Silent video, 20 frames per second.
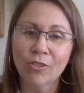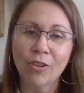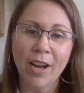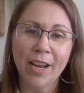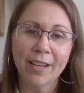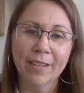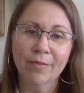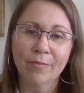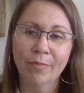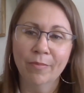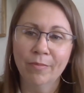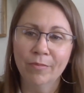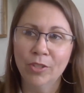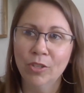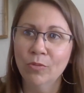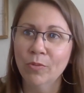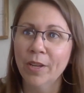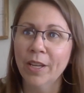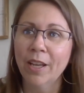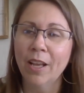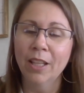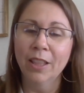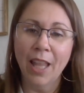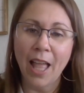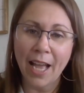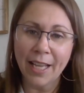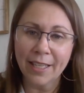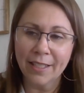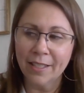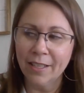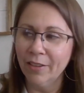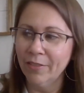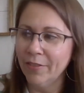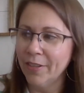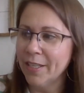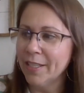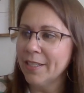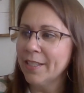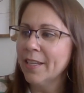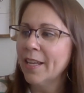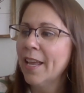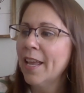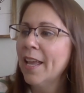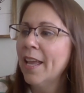tried doing a lot of it.